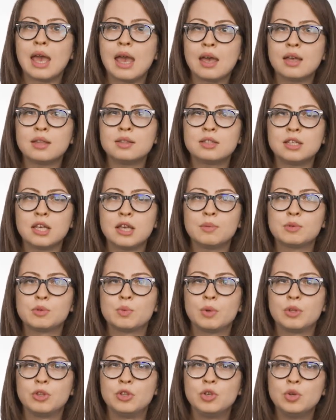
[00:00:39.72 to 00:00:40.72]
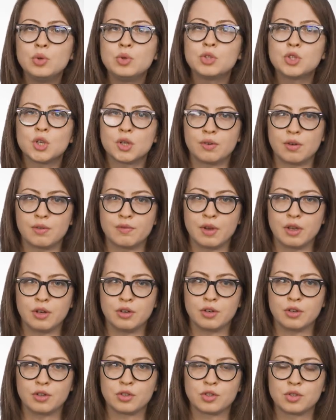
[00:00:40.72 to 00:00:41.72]
and teams with new survey
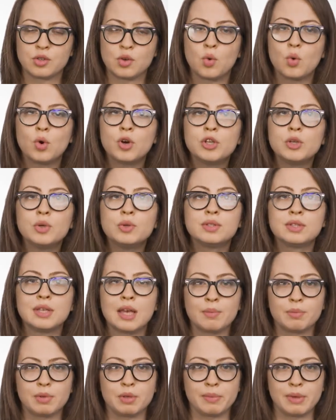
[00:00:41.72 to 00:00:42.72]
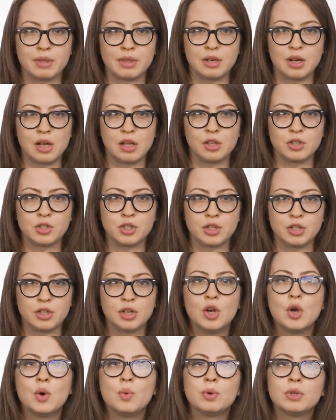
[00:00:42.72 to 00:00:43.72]
vendors or new sampling methodology
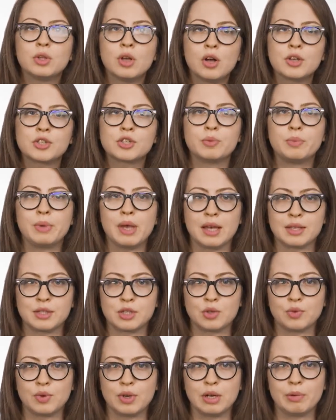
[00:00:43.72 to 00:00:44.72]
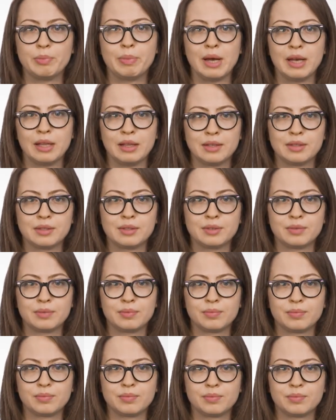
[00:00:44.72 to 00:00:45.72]
will also be asked to run a pilot.
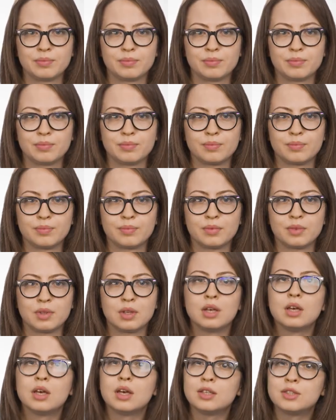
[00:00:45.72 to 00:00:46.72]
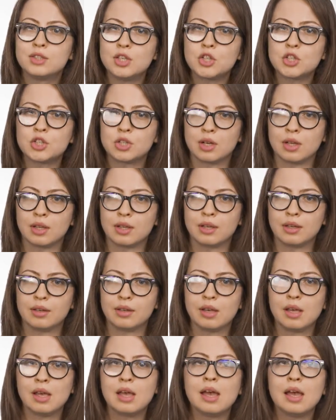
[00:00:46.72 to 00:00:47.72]
Additionally,
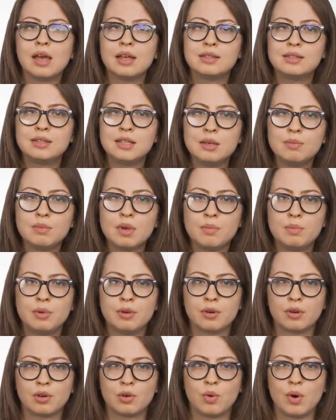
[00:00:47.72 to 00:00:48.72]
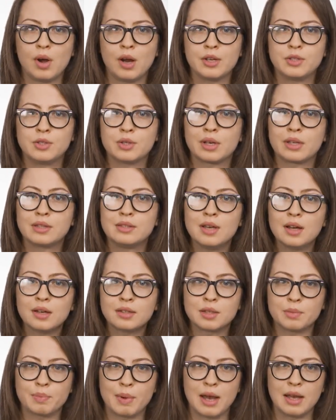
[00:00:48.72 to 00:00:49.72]
a team may be required to conduct
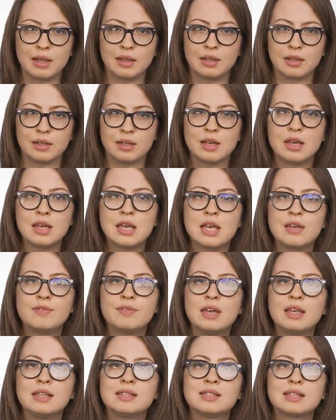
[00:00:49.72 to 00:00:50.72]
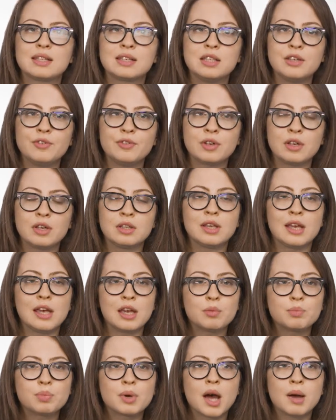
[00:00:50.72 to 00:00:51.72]
a pilot if they had significant
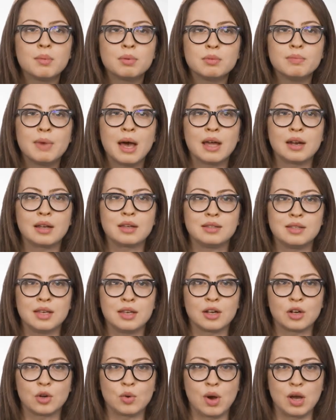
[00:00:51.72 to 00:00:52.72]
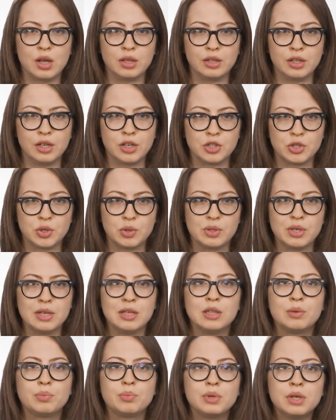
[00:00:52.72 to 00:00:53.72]
and problematic data quality issues in
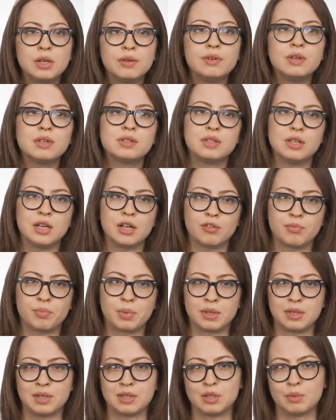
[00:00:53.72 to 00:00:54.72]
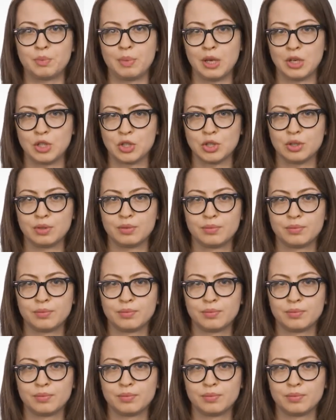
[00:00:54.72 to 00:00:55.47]
the previous year of participation.